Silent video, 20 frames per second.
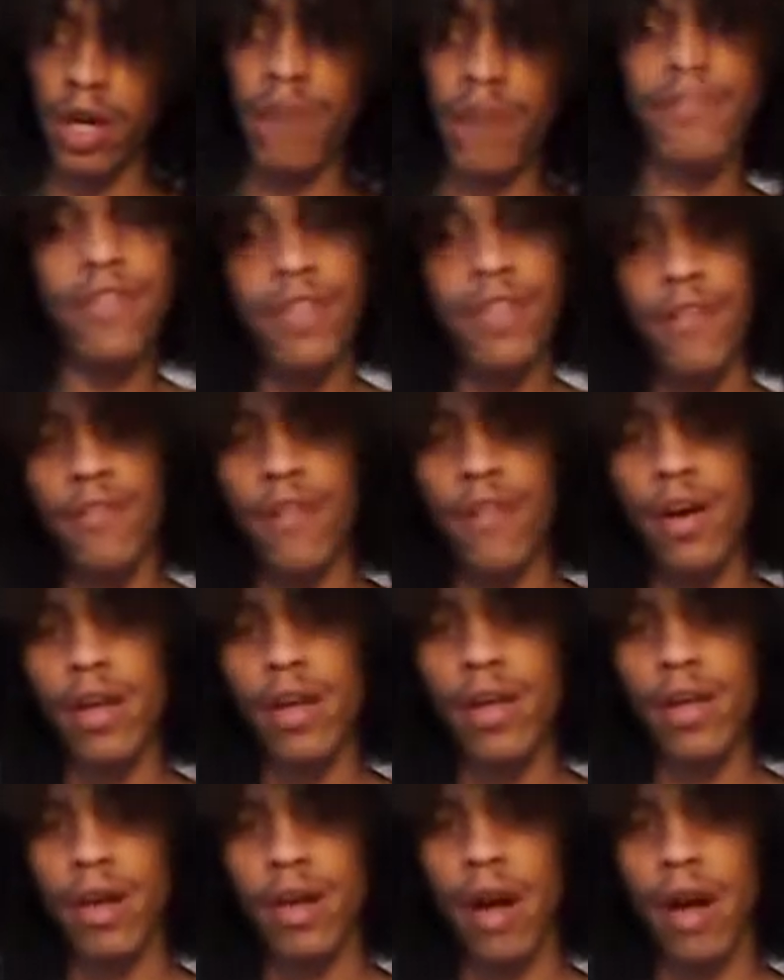shoving the
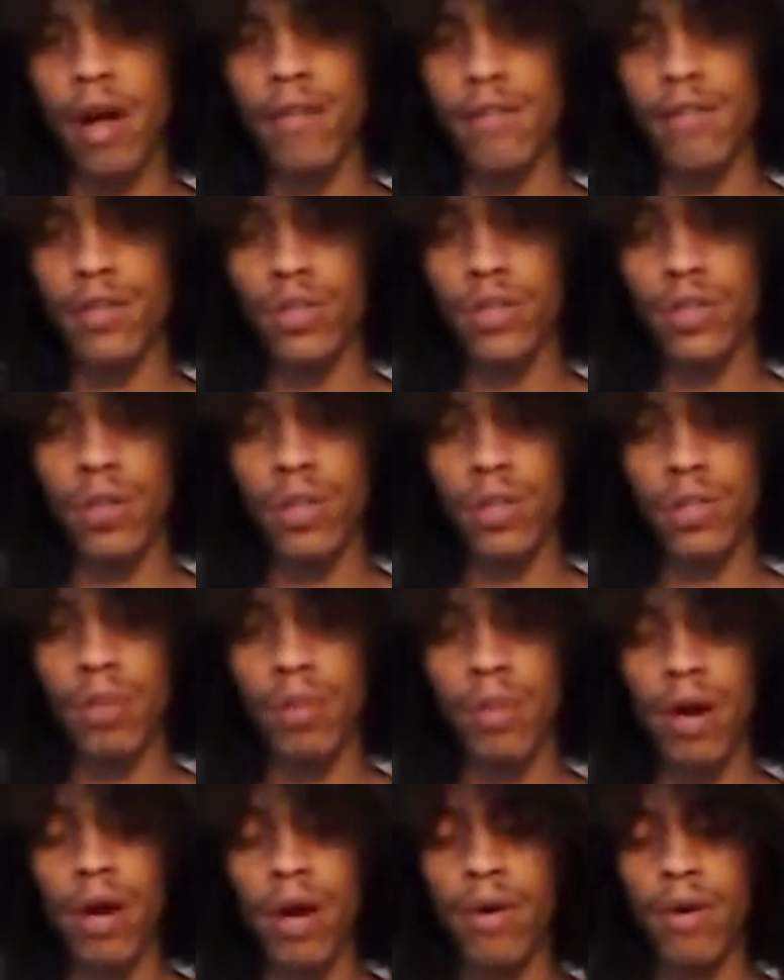fucking God of
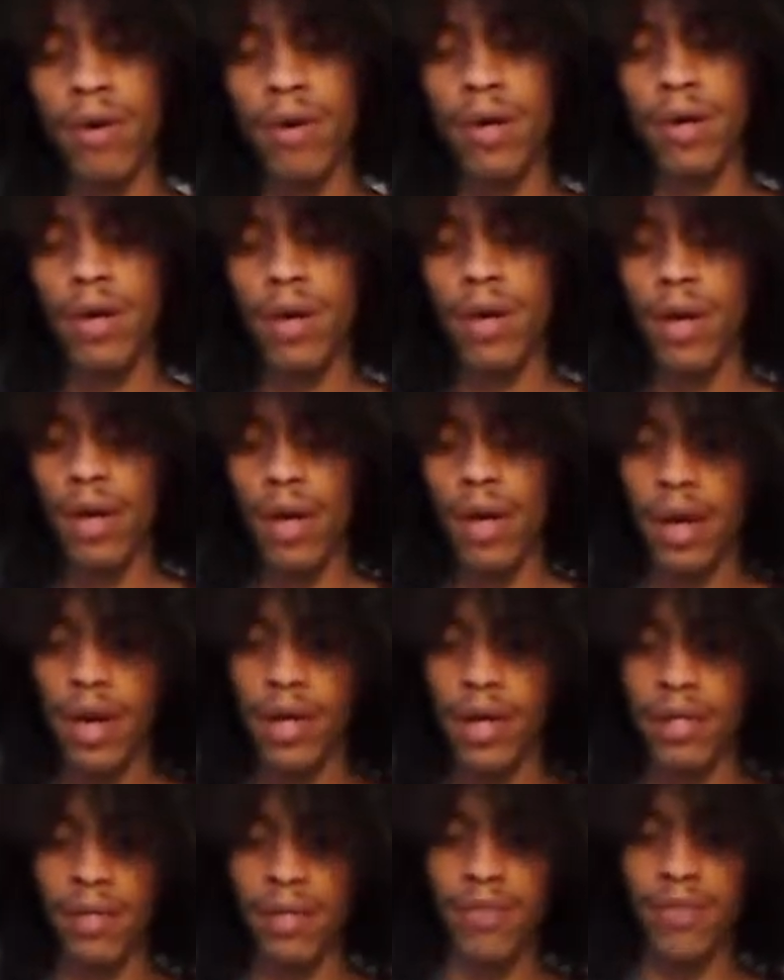Destruction power
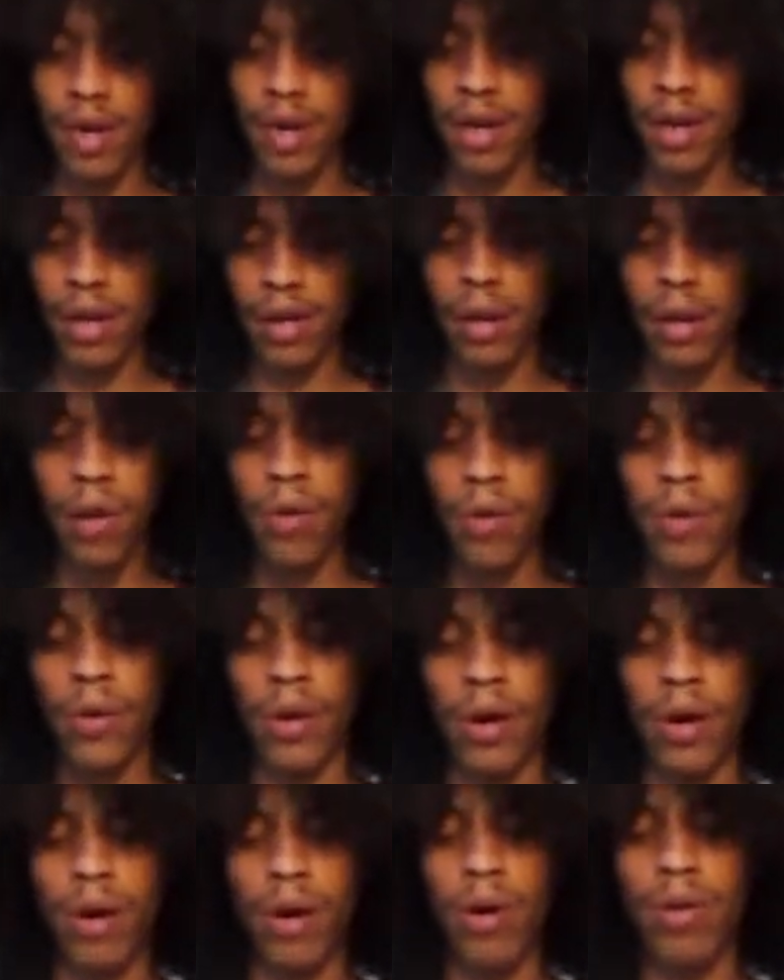into fucking
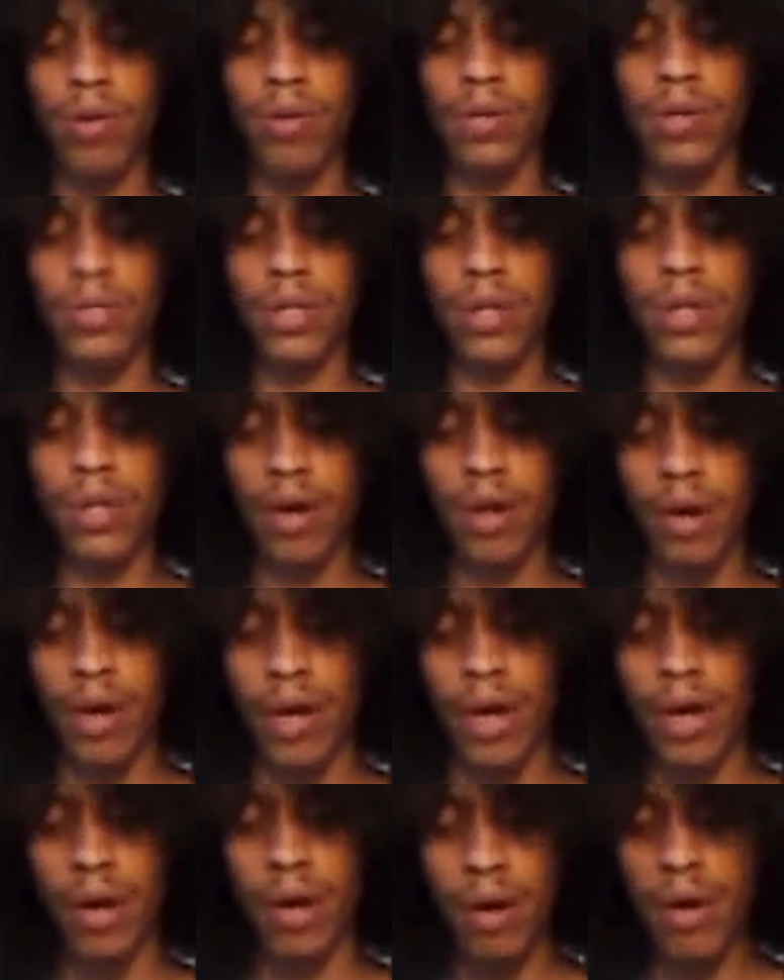Goku. And Goku sitting there
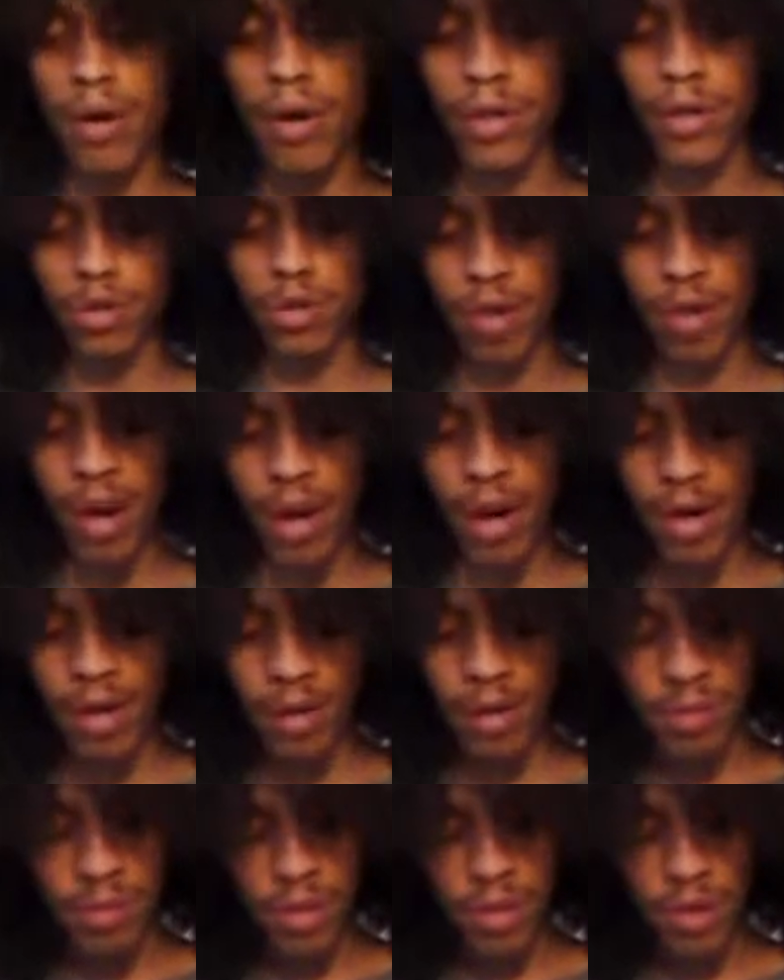getting hurt,
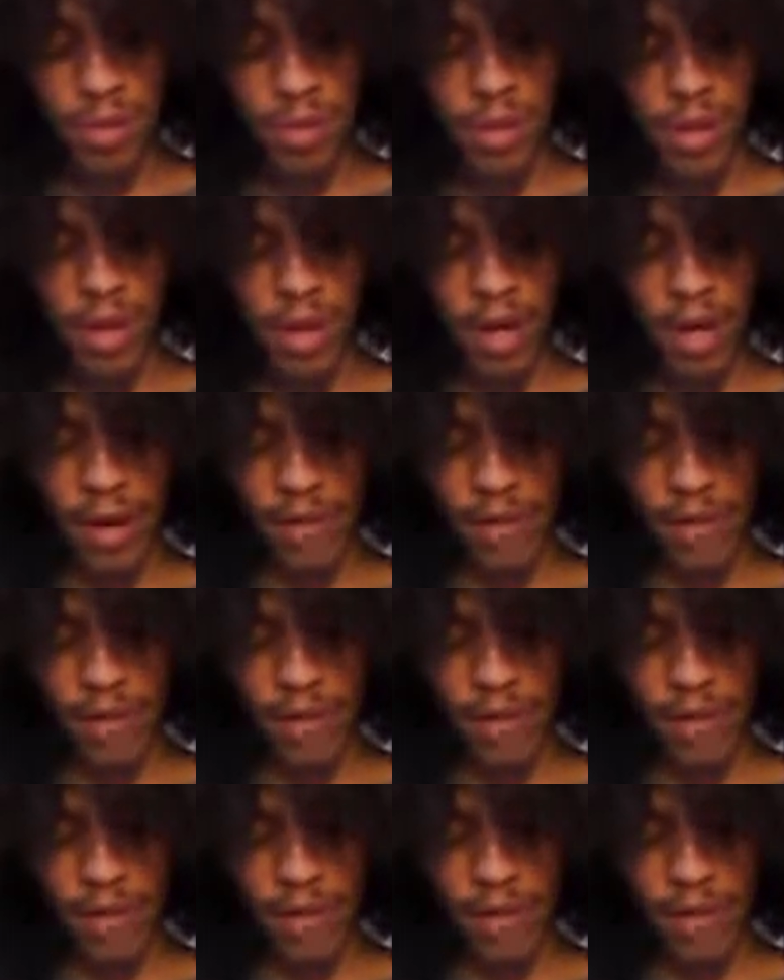trying to absorb it